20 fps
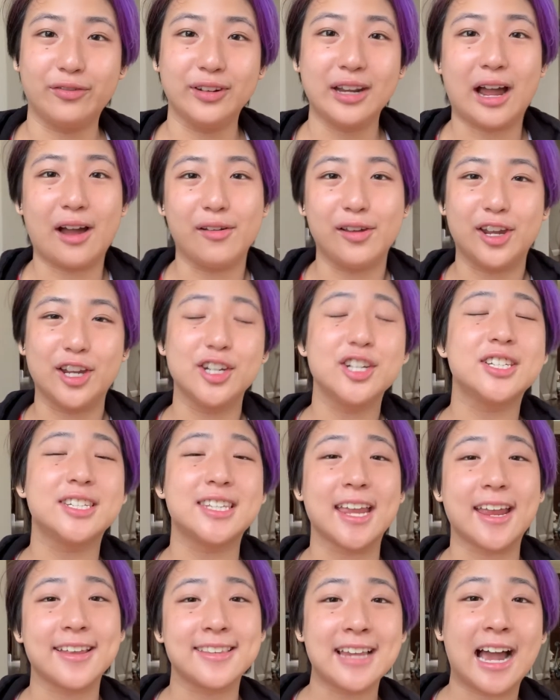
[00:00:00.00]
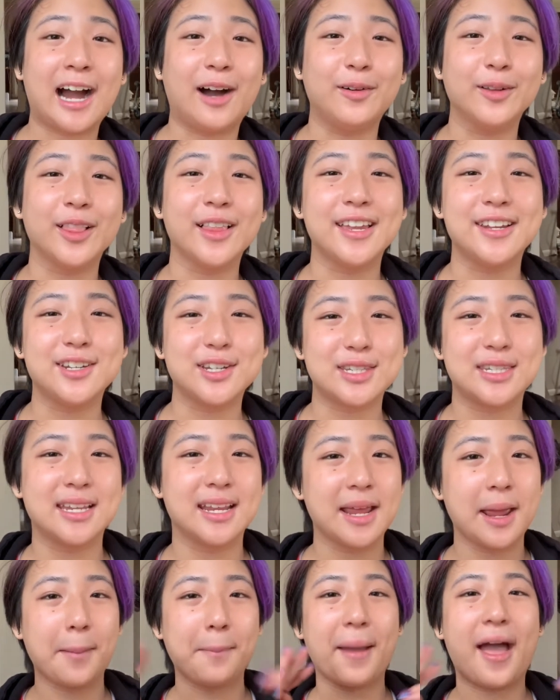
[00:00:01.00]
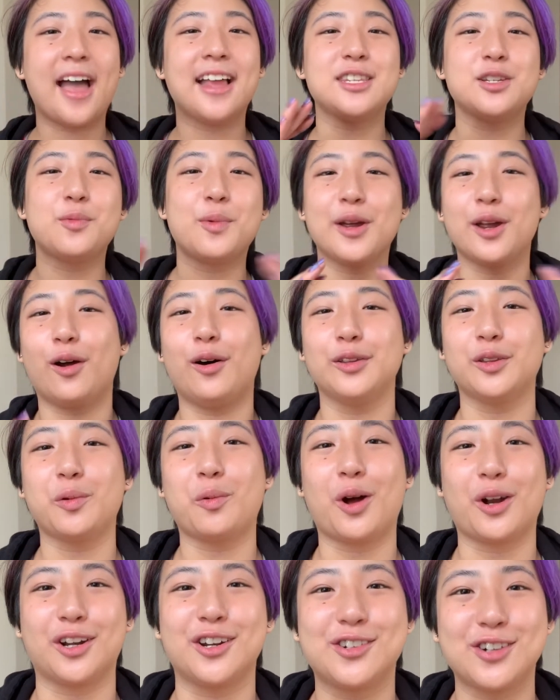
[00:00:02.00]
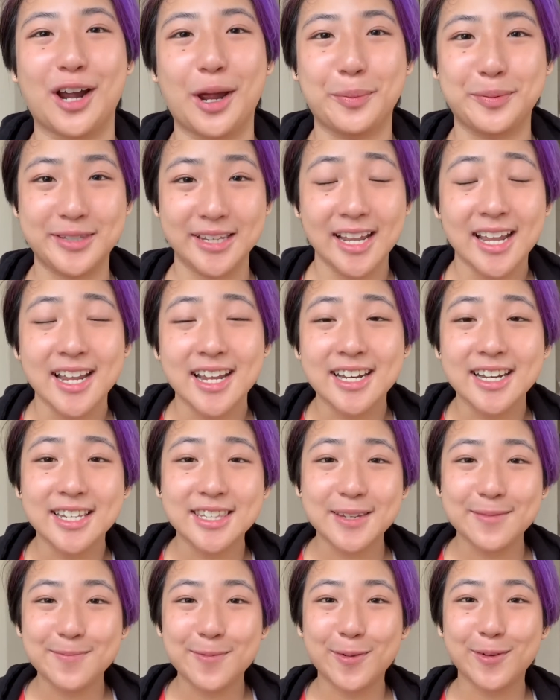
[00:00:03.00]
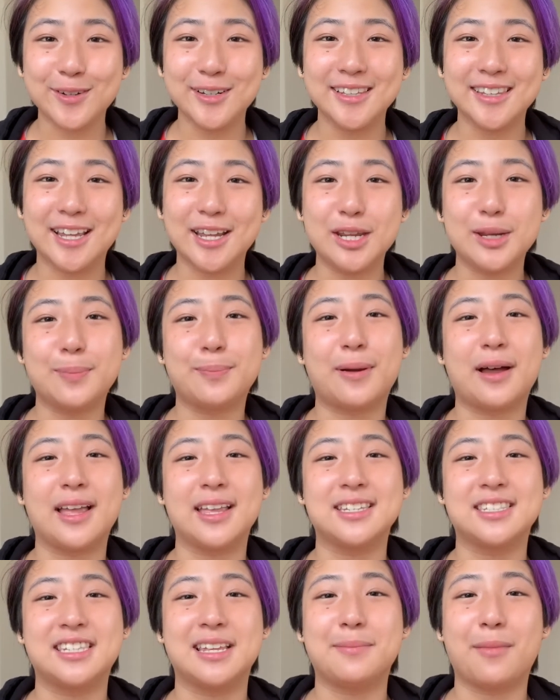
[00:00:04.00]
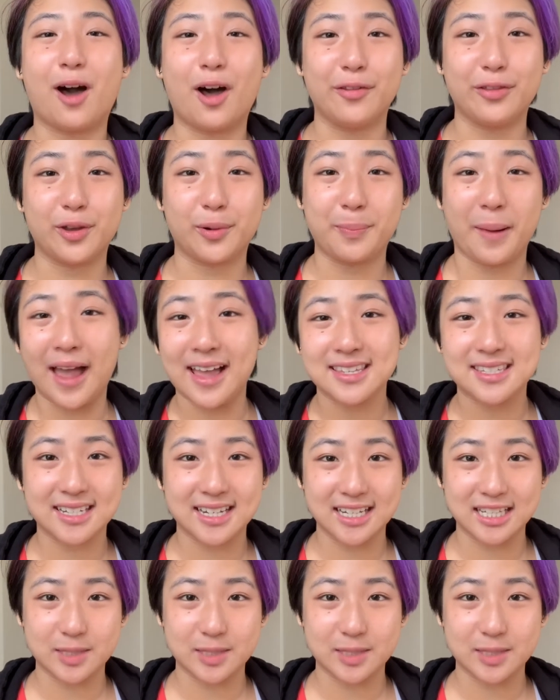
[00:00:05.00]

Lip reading: Now, you can just take a towel and just pat away all the water drops, and it's important that you place them on their basking